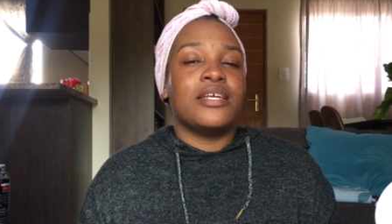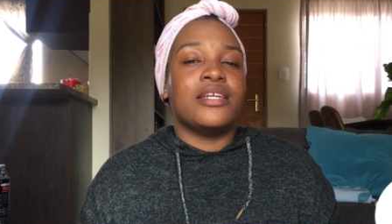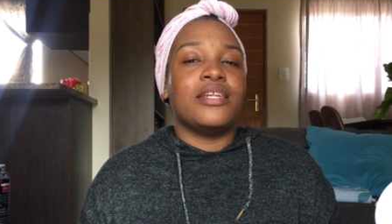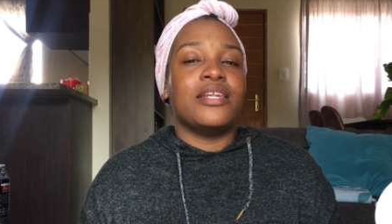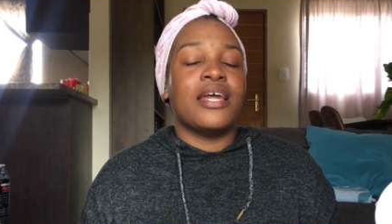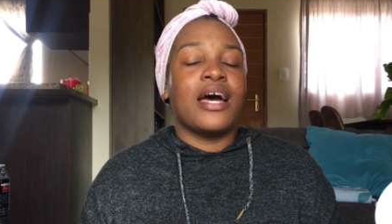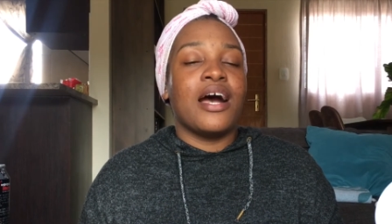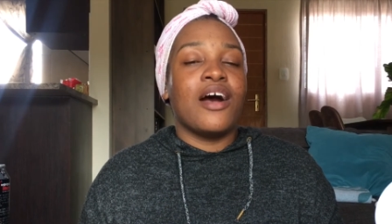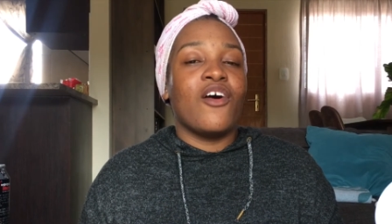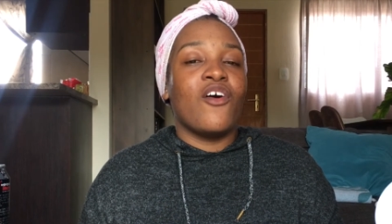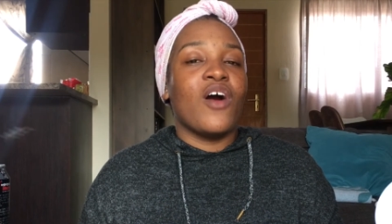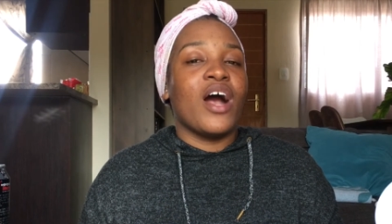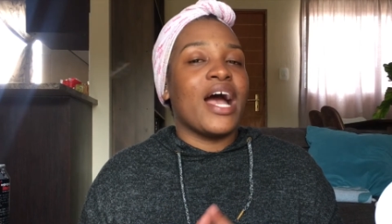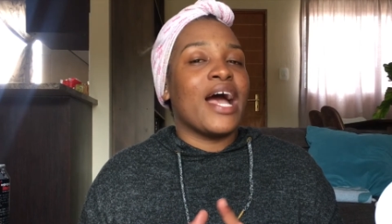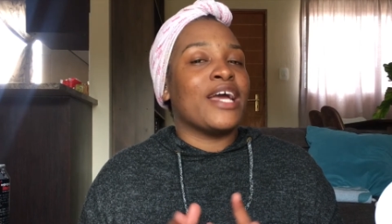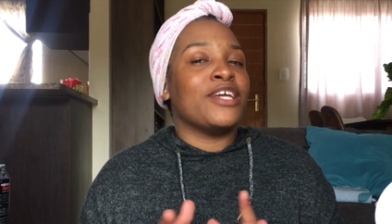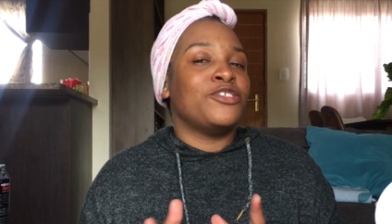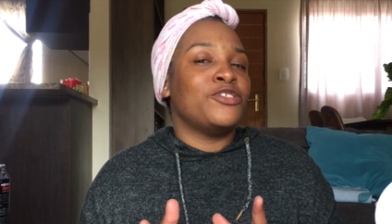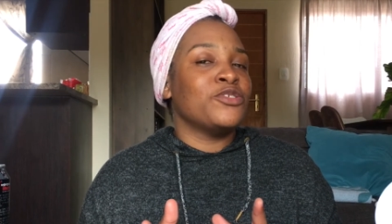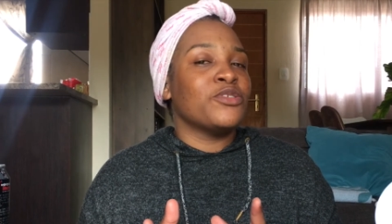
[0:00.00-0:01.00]
Now,
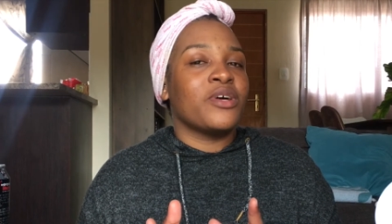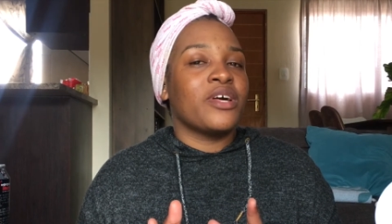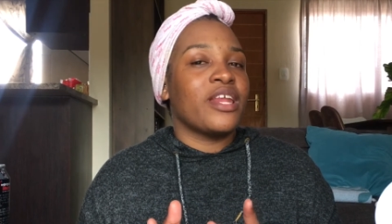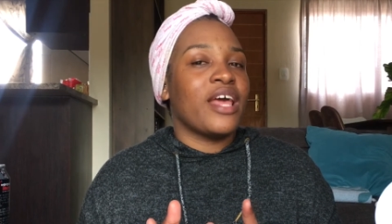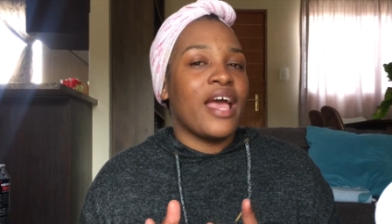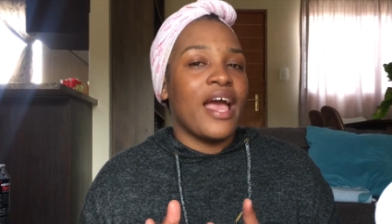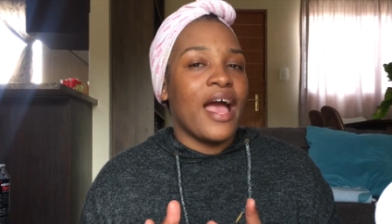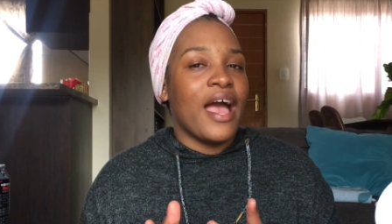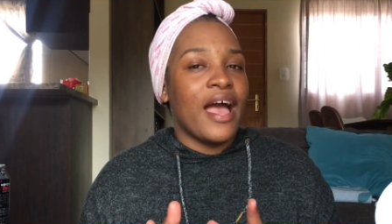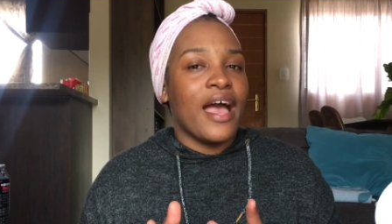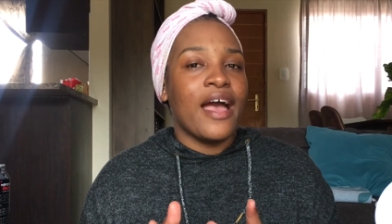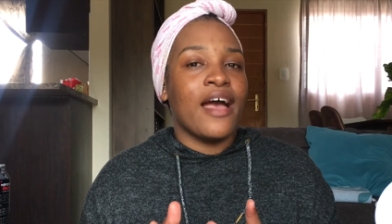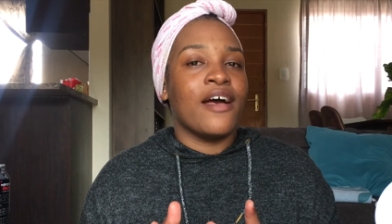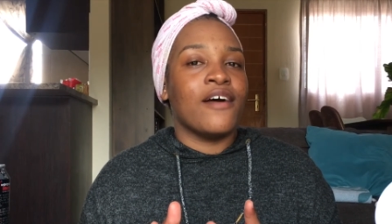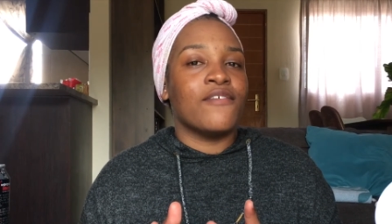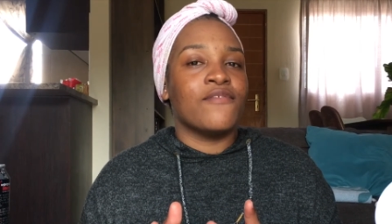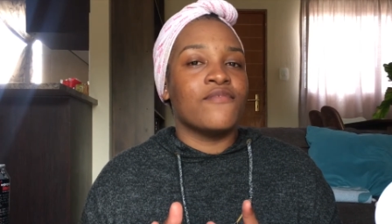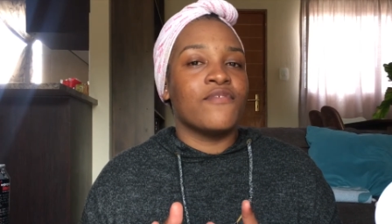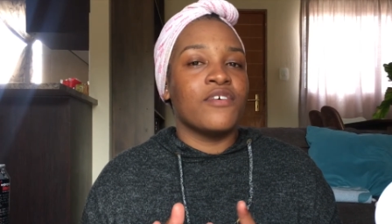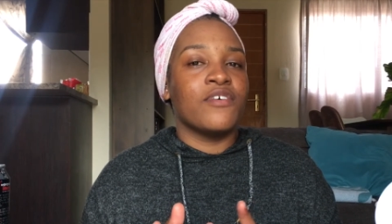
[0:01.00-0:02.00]
I do not
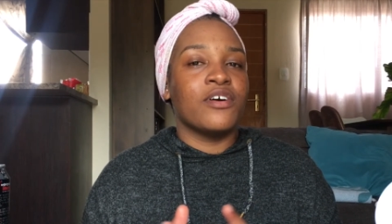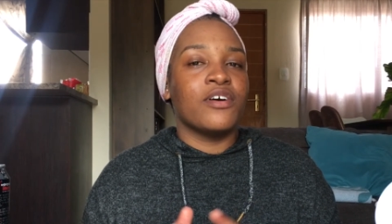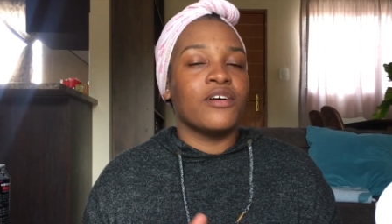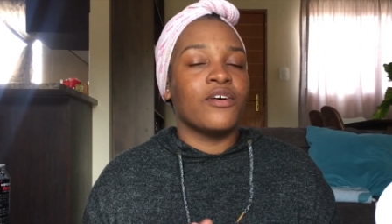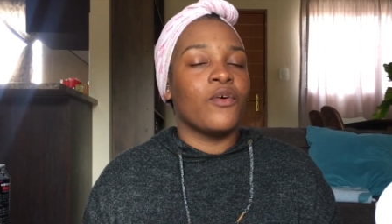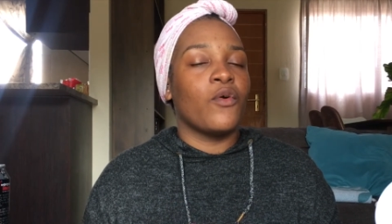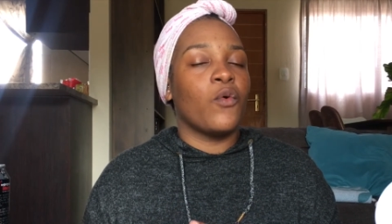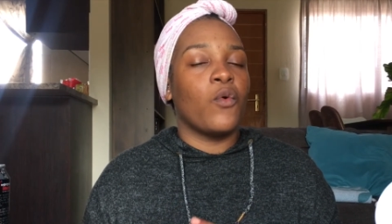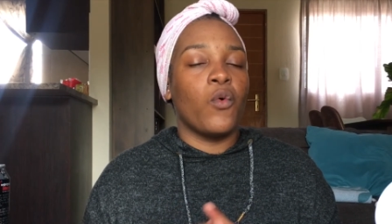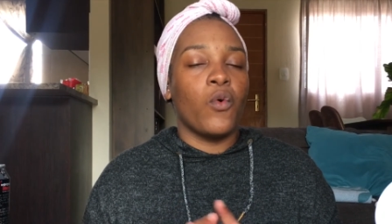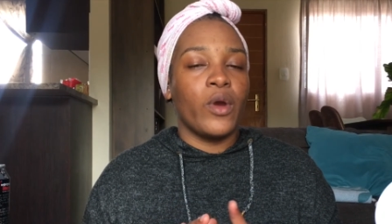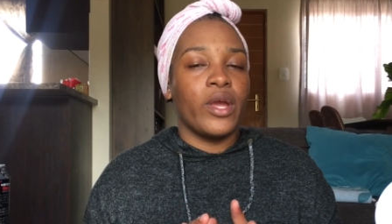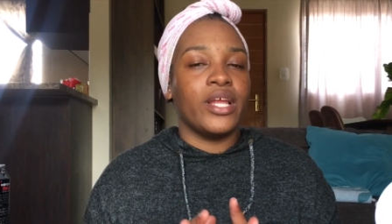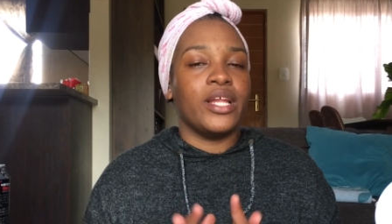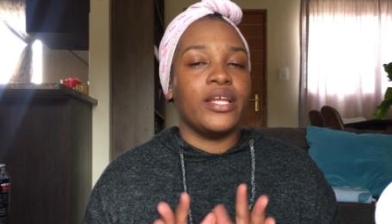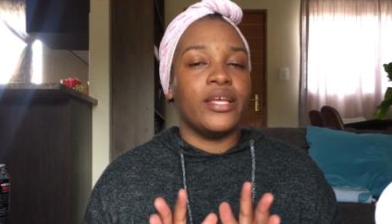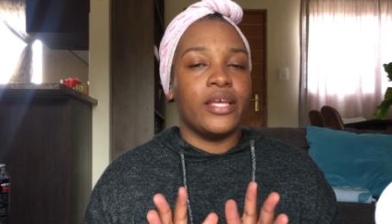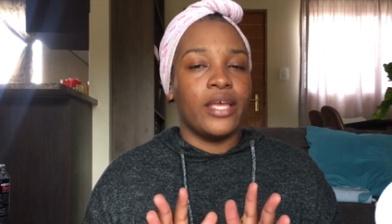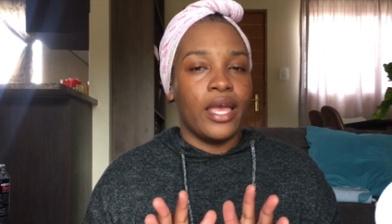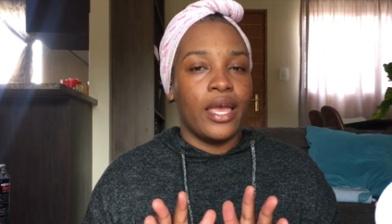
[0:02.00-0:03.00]
have
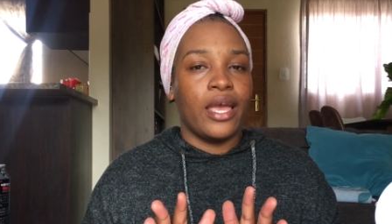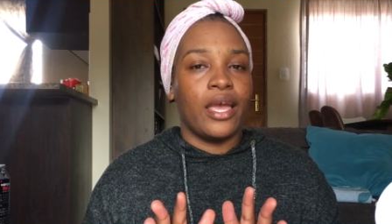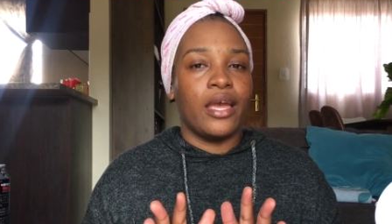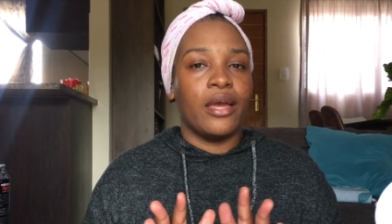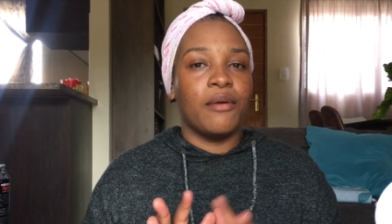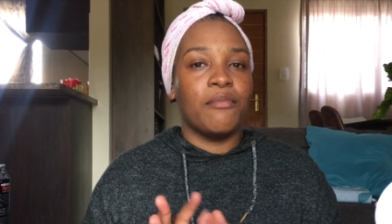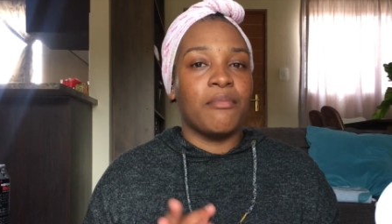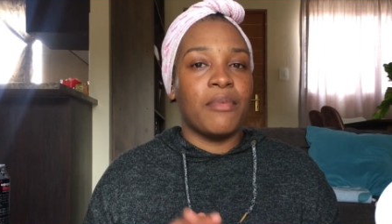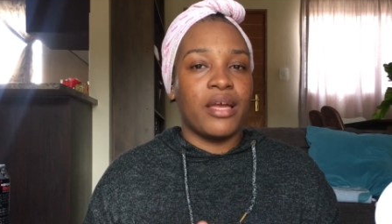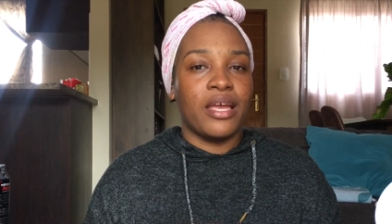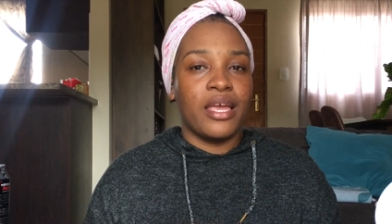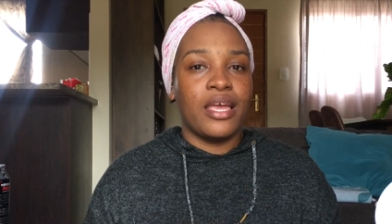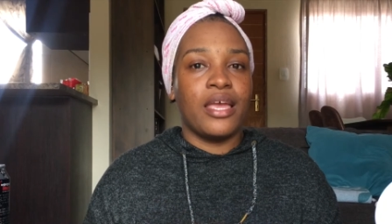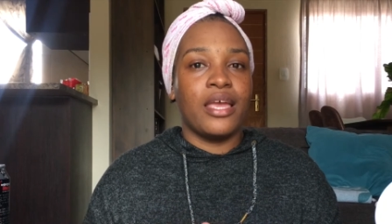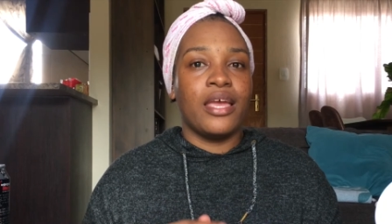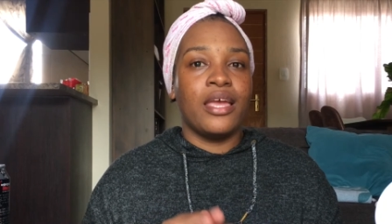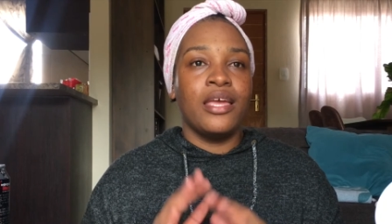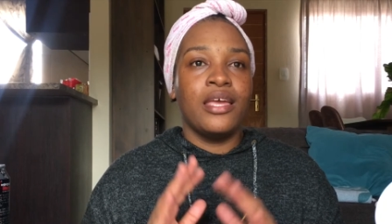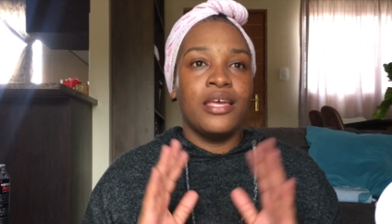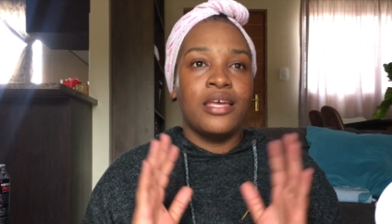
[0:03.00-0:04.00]
oily hair. My
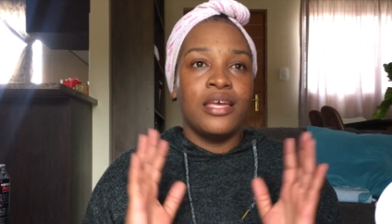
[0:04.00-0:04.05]
hair